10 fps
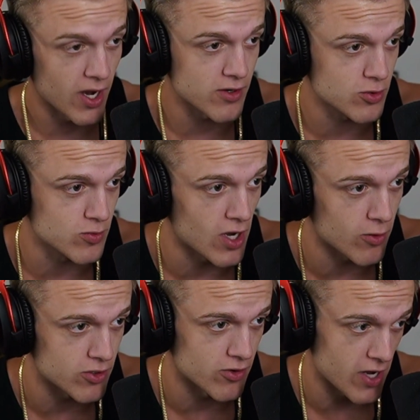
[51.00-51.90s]
do know
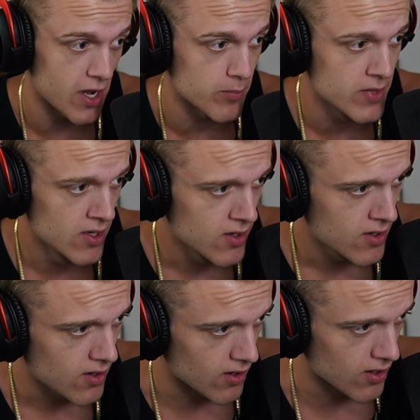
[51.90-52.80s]
your name,
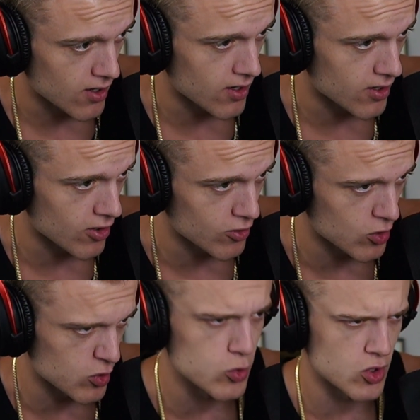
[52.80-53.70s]
uh, or
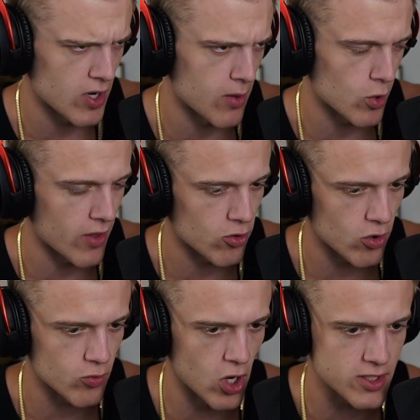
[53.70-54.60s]
your username, rather.
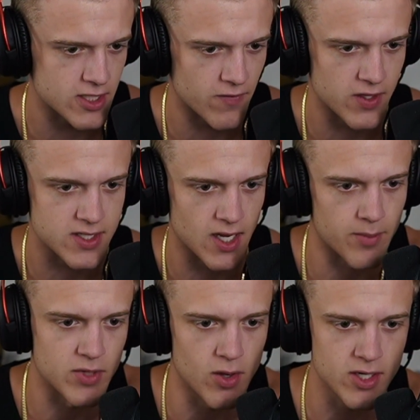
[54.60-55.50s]
a Rossi for the sub.
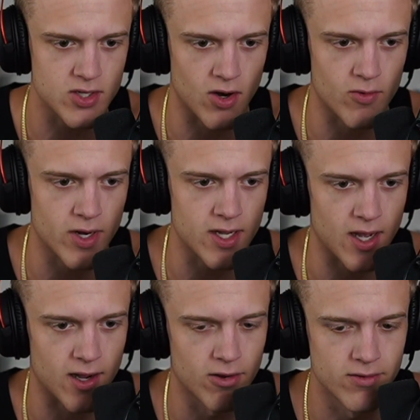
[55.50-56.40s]
Notice already
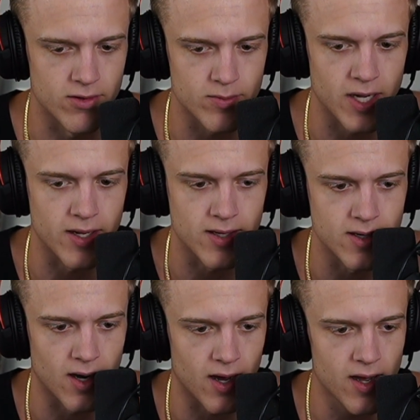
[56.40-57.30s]
out? Oh, my
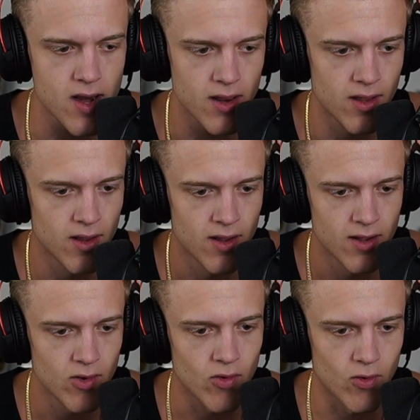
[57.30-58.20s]
God.
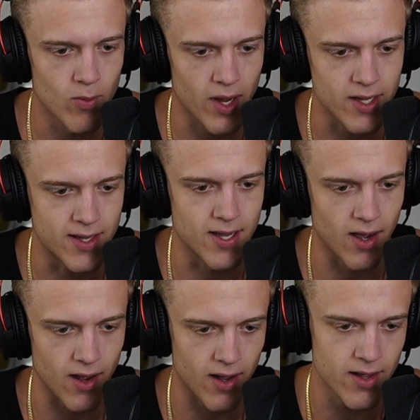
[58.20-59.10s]
Oh, my
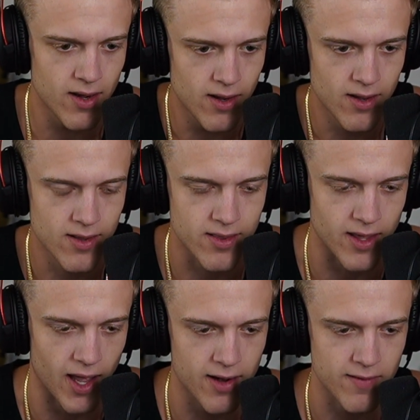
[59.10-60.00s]
God. That